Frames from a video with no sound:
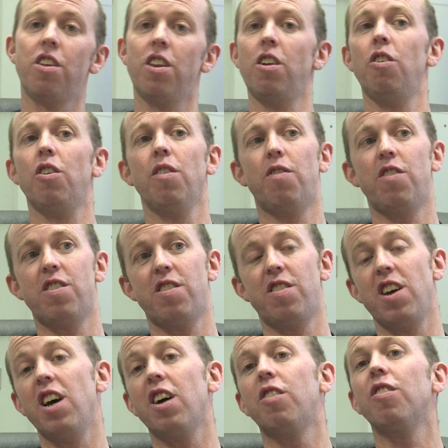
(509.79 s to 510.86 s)
So they're looking for
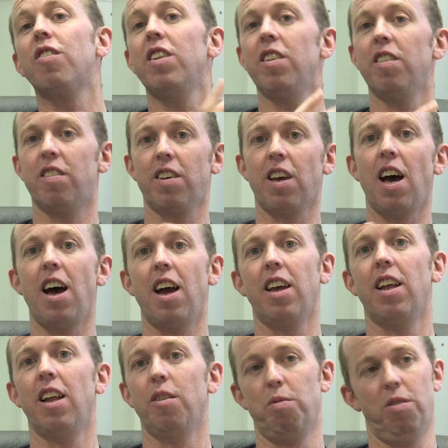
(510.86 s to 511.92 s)
circles in the
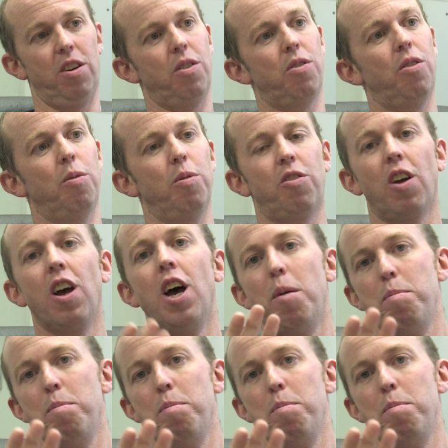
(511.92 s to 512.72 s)
sky. That's what they're called.